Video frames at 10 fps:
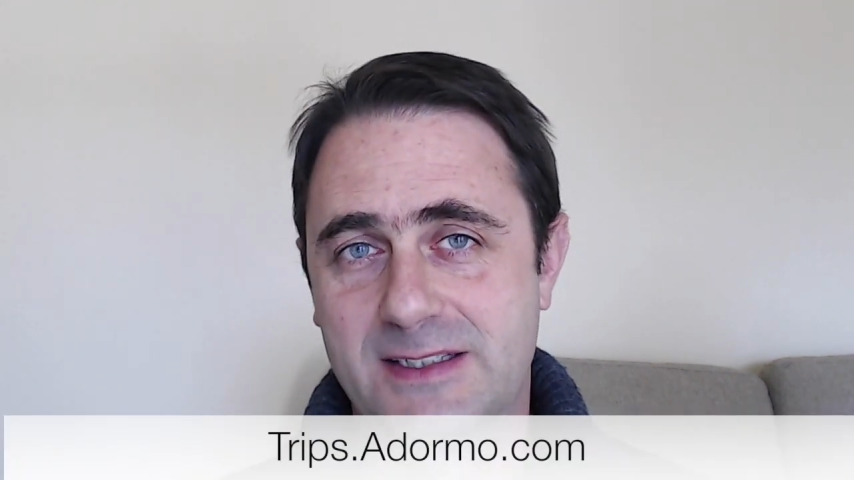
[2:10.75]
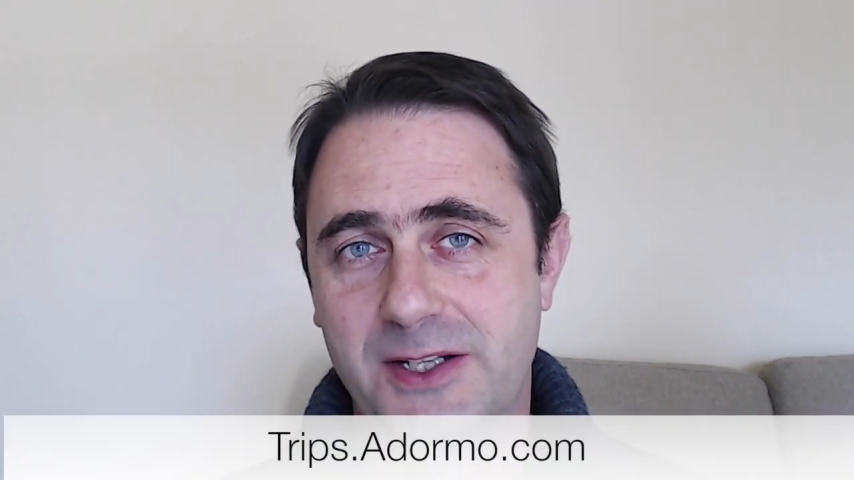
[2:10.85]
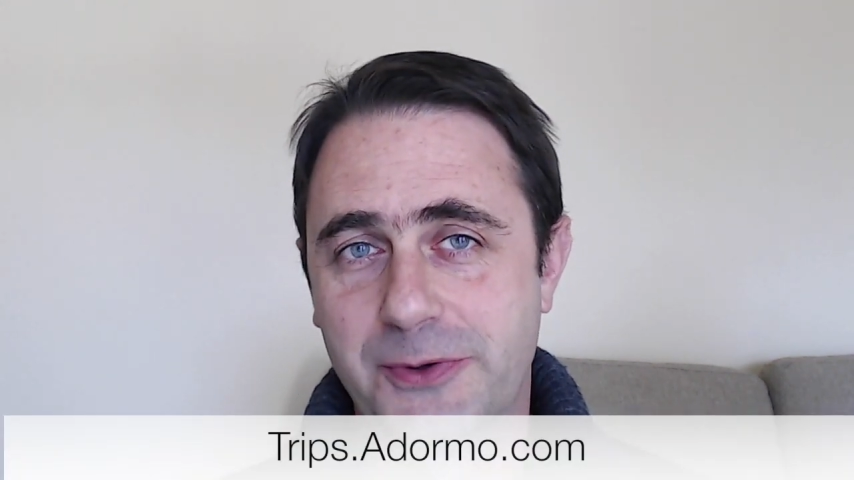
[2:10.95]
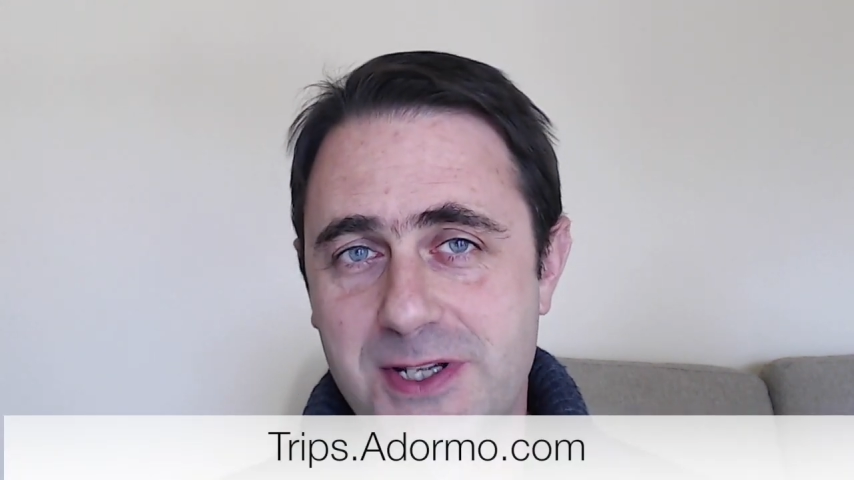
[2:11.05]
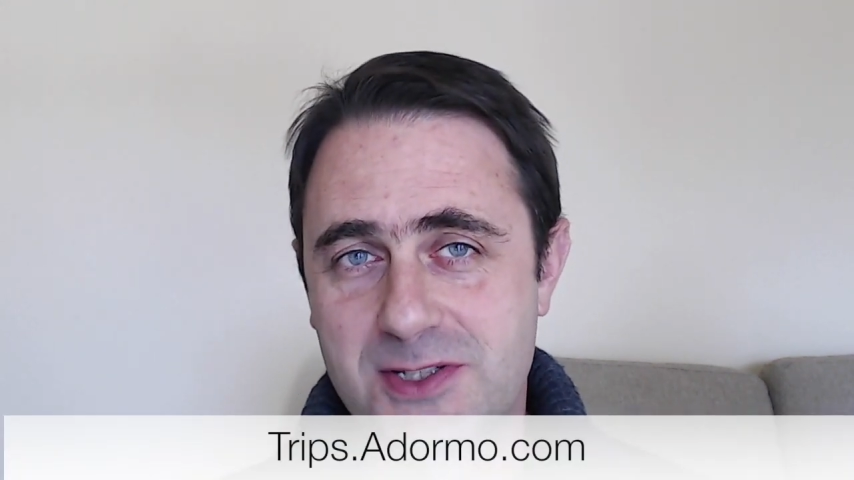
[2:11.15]
the
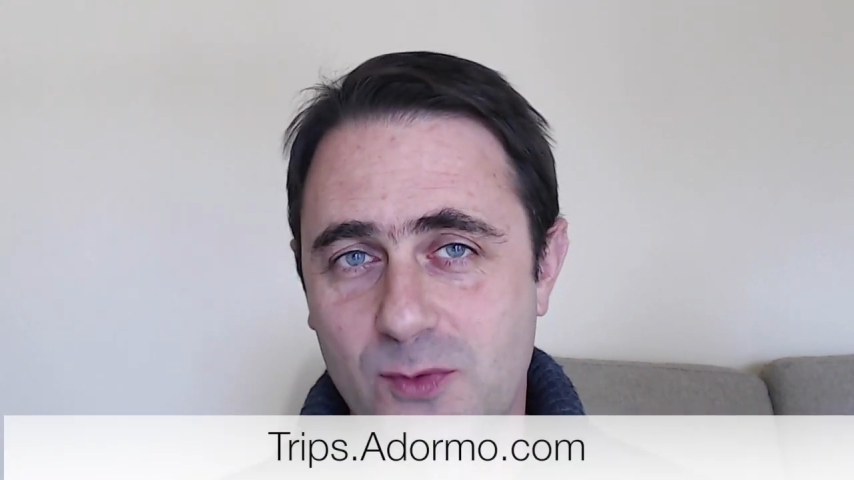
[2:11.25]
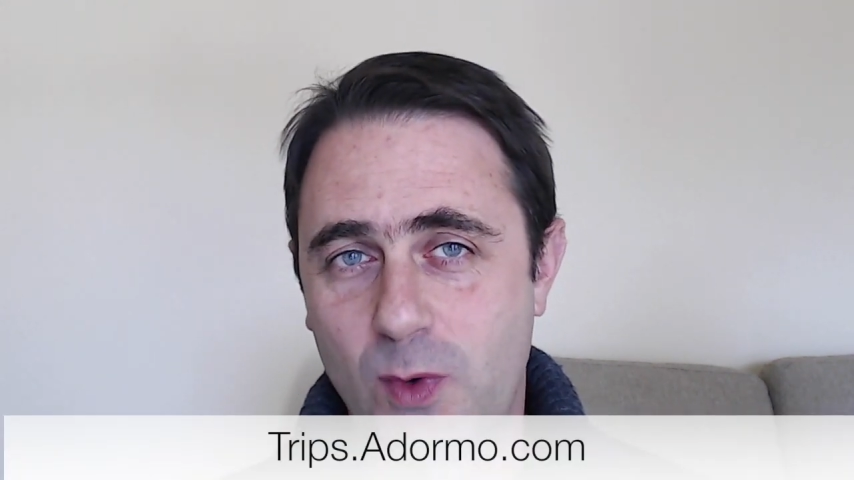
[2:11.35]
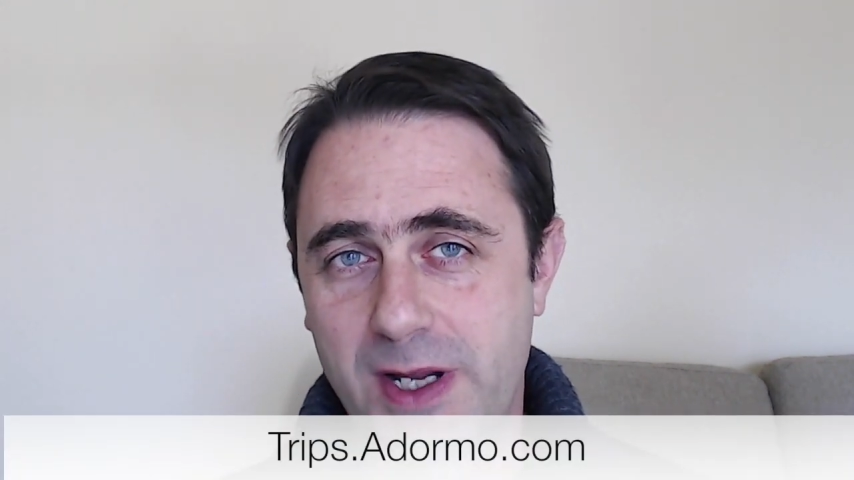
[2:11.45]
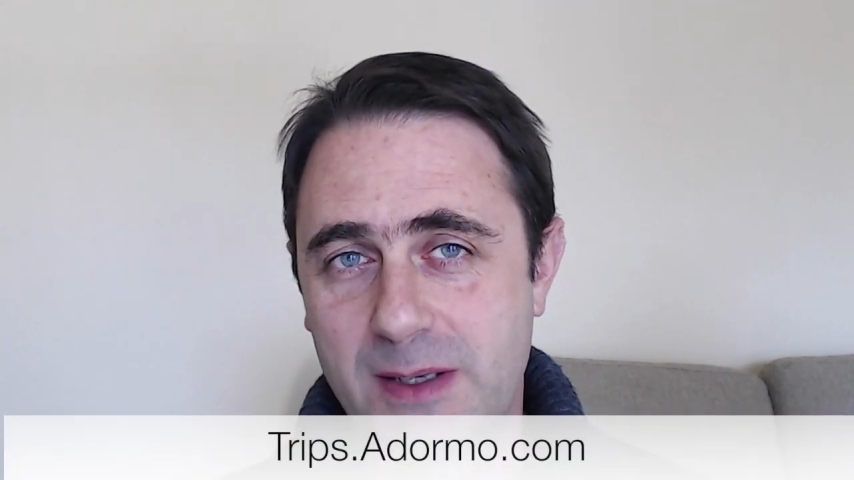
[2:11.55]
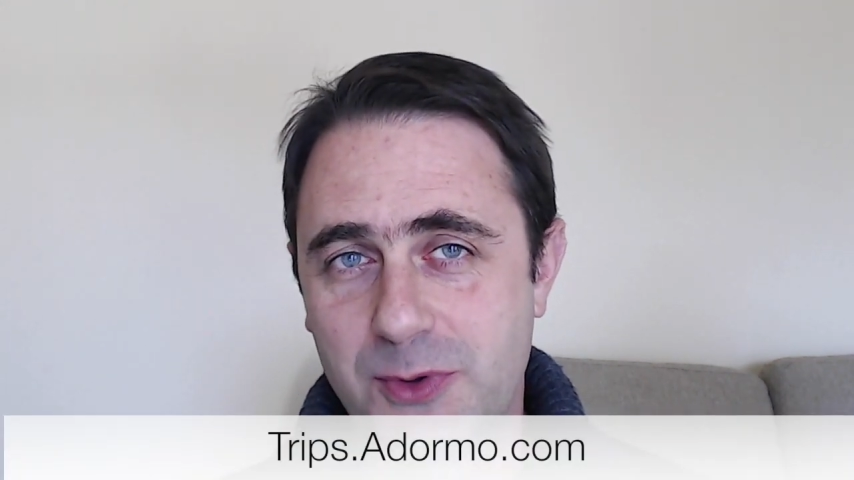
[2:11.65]
reason
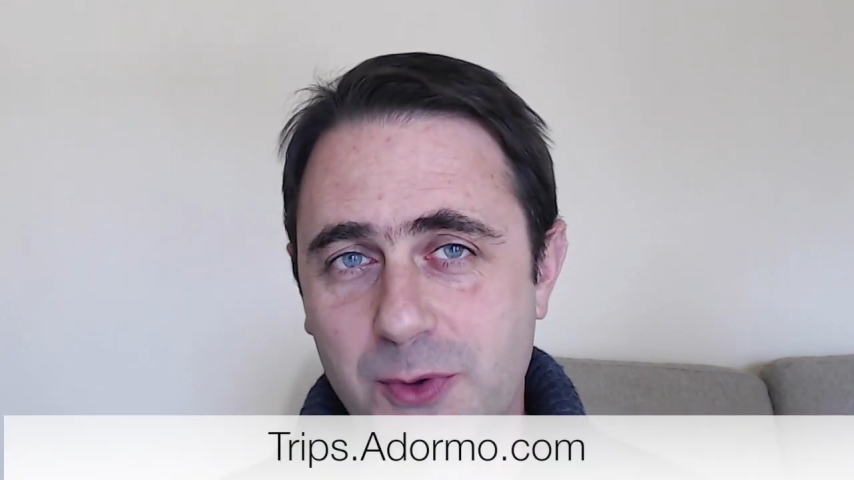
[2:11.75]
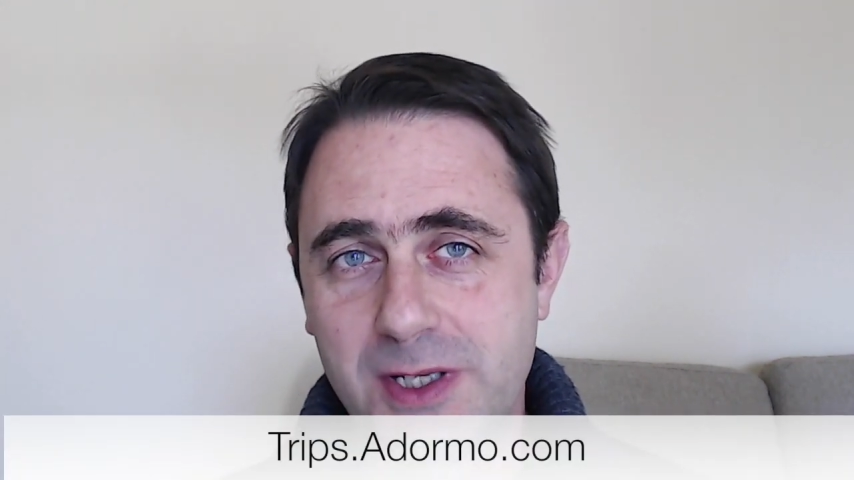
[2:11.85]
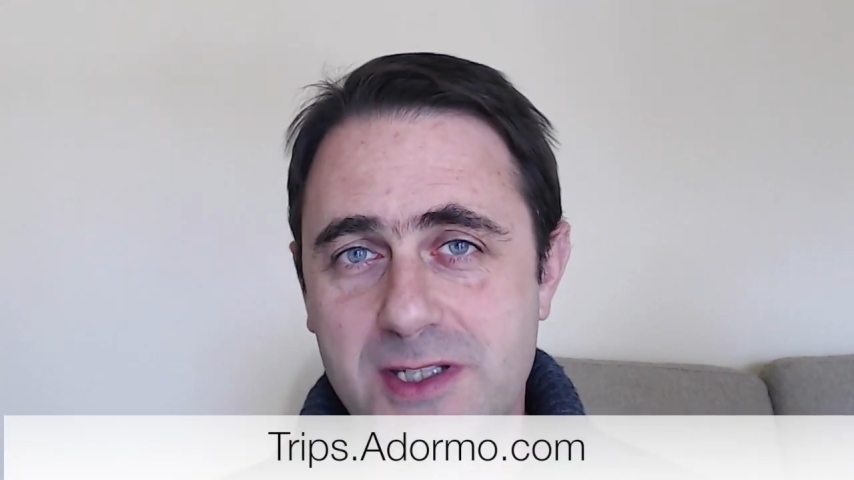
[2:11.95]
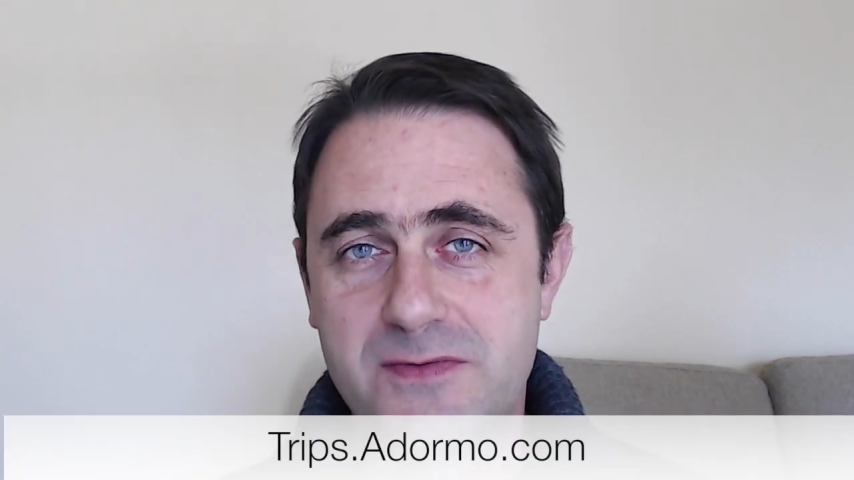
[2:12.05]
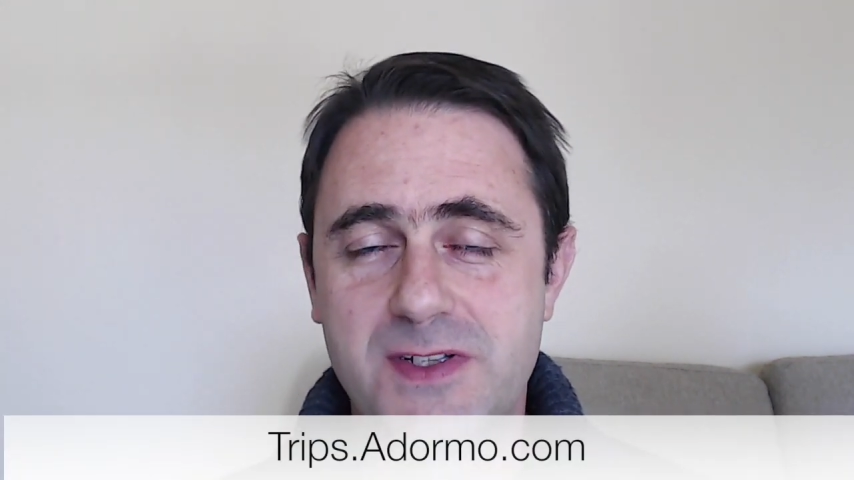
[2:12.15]
why I'm doing
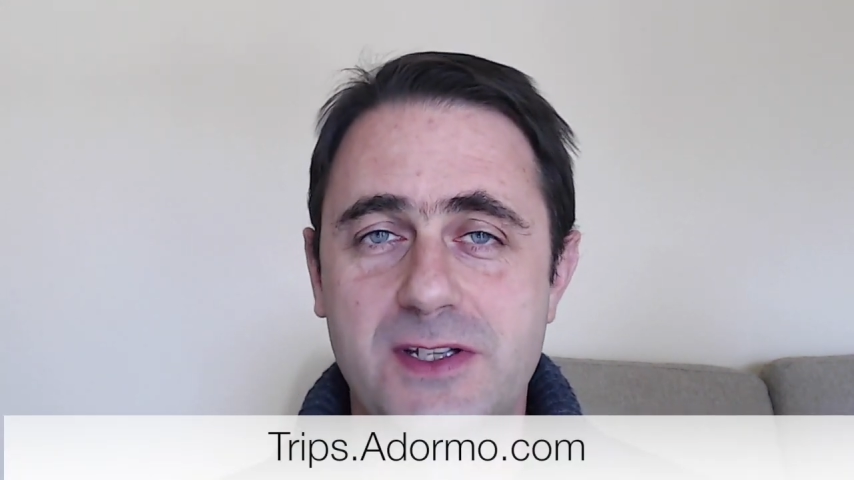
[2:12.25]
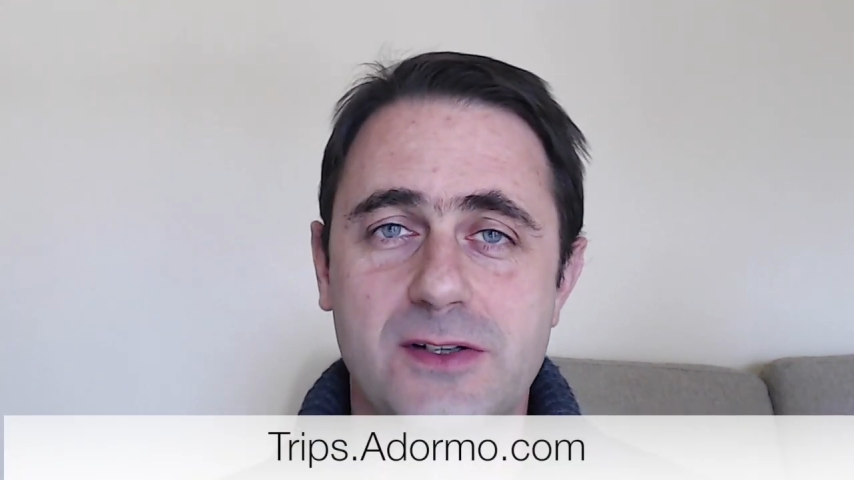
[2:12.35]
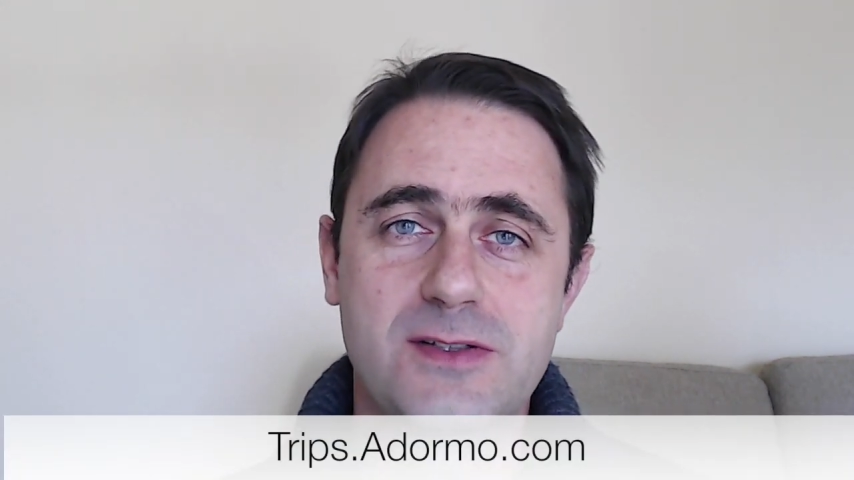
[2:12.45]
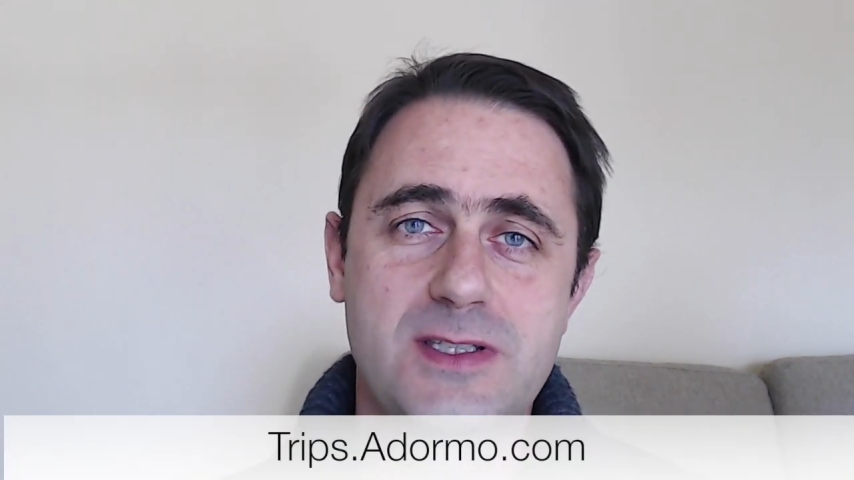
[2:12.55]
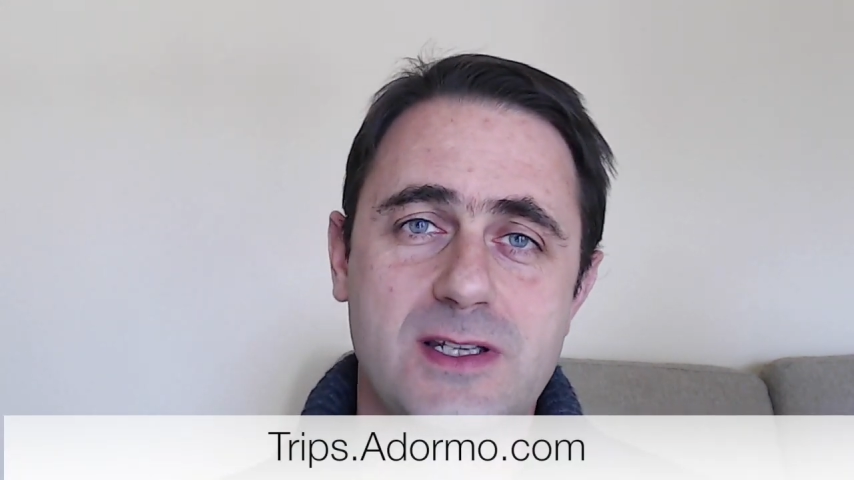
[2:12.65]
these
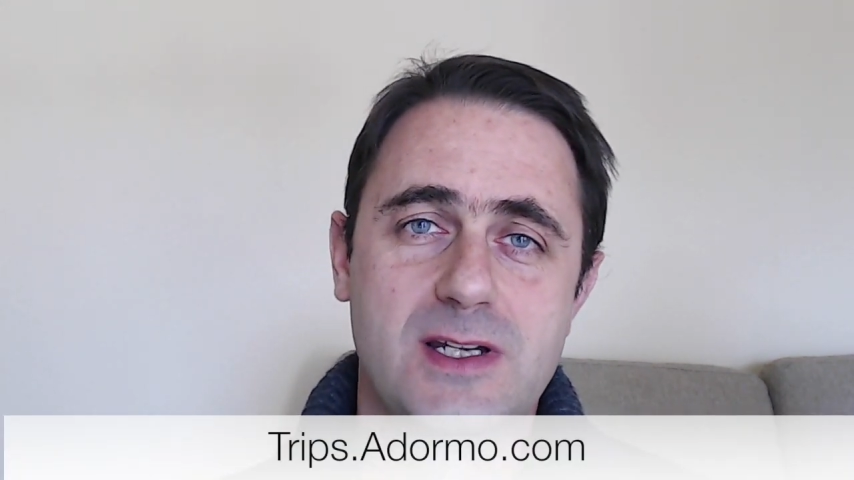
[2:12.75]
videos,